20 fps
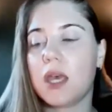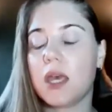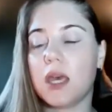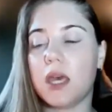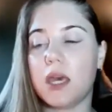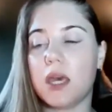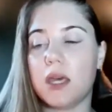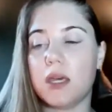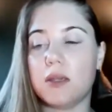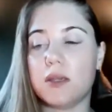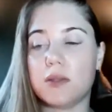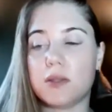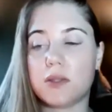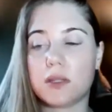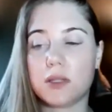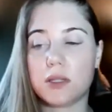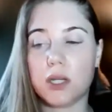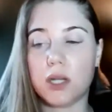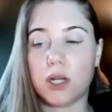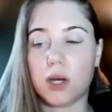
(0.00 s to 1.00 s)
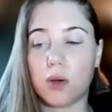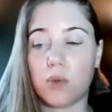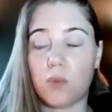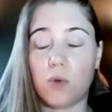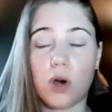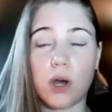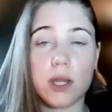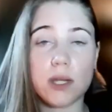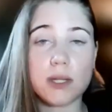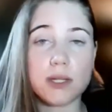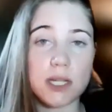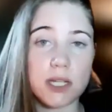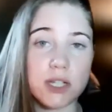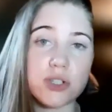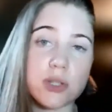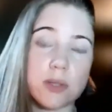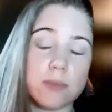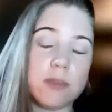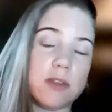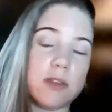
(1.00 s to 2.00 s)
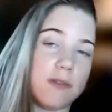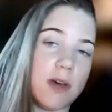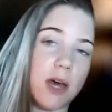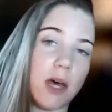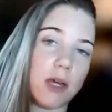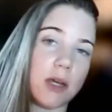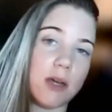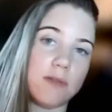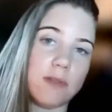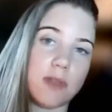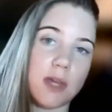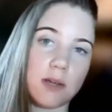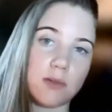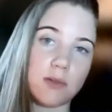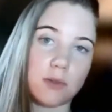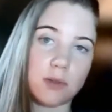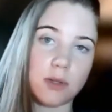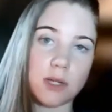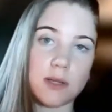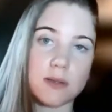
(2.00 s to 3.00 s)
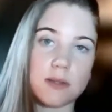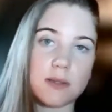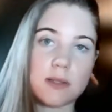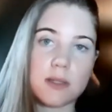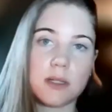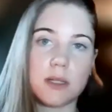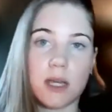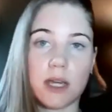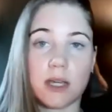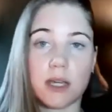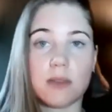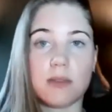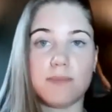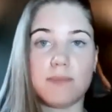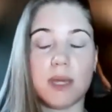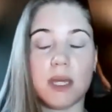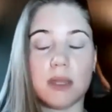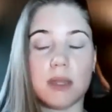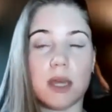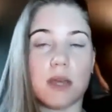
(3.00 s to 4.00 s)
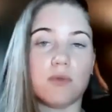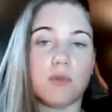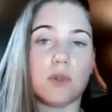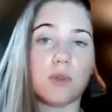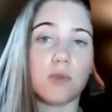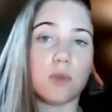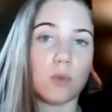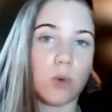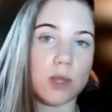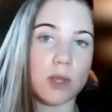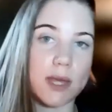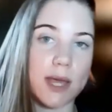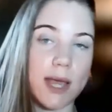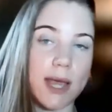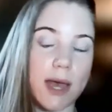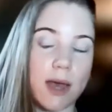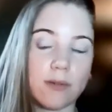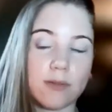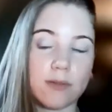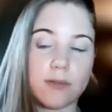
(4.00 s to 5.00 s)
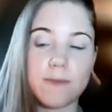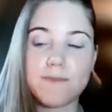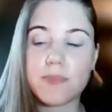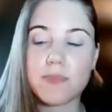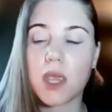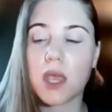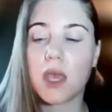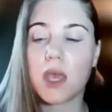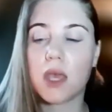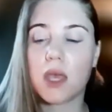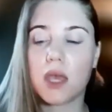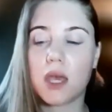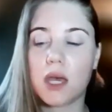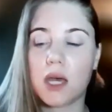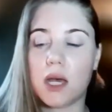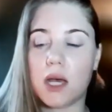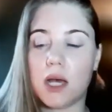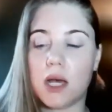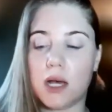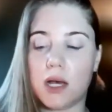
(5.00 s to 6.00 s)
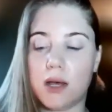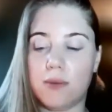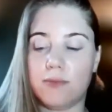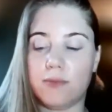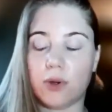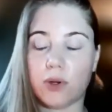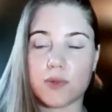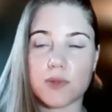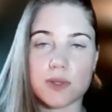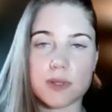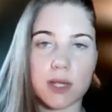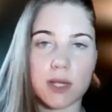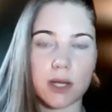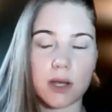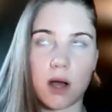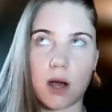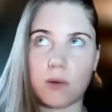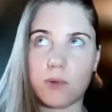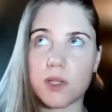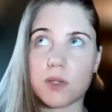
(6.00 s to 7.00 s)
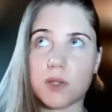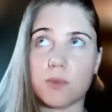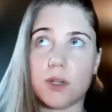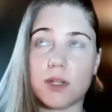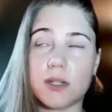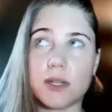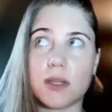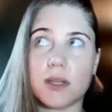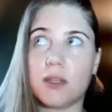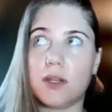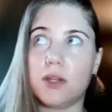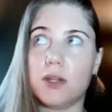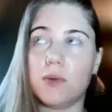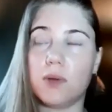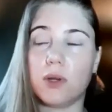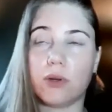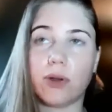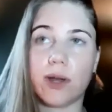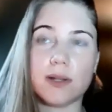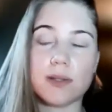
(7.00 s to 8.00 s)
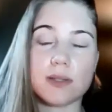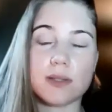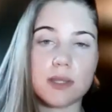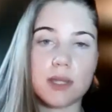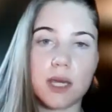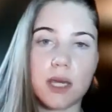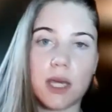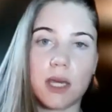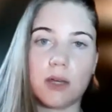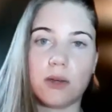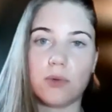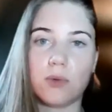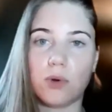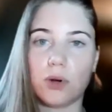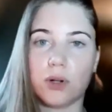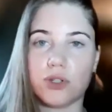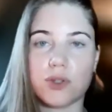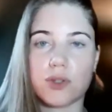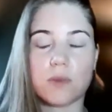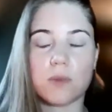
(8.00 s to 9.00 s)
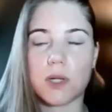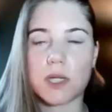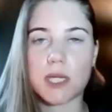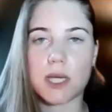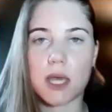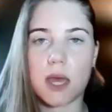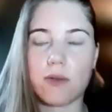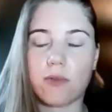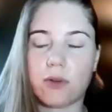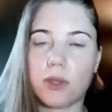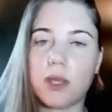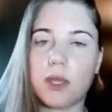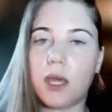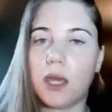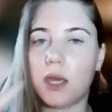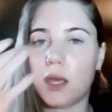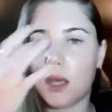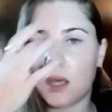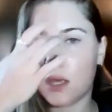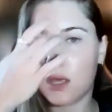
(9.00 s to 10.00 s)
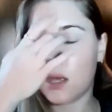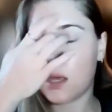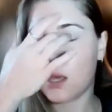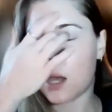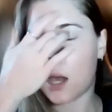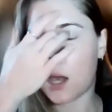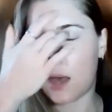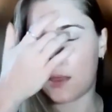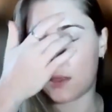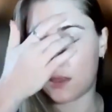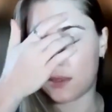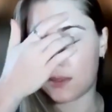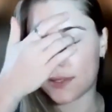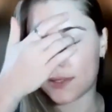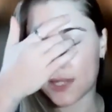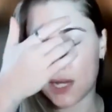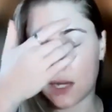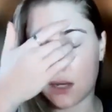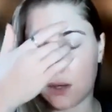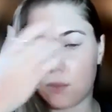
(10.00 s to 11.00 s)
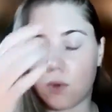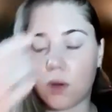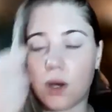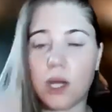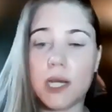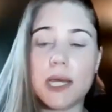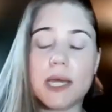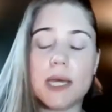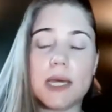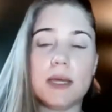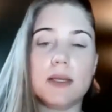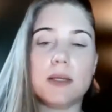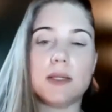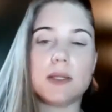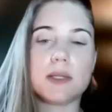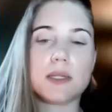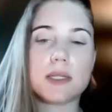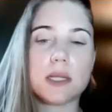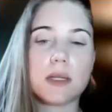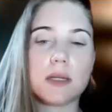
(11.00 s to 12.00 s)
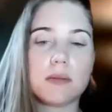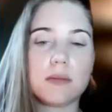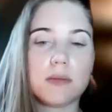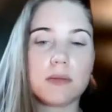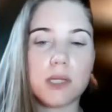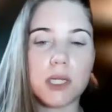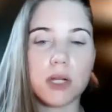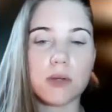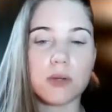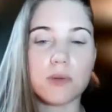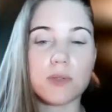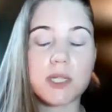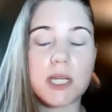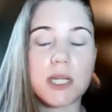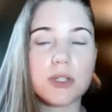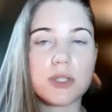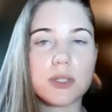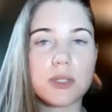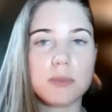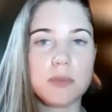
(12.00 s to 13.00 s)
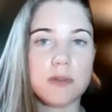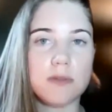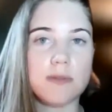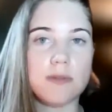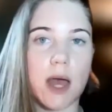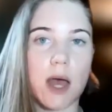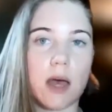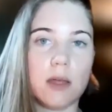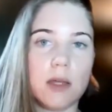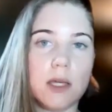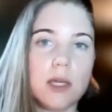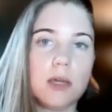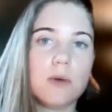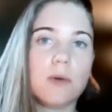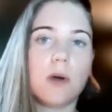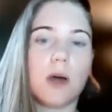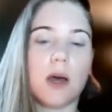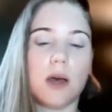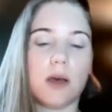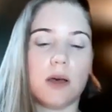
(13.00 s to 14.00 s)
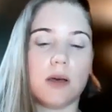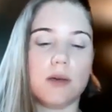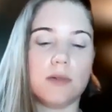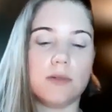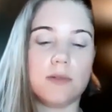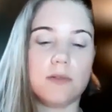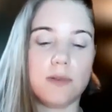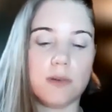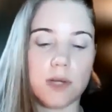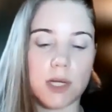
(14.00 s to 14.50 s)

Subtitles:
is, one, teach them the value of thankfulness, like being thankful for what they have. Versus like always wanting the new and greatest thing or just wanting everything. And then the second one is, teach them the value of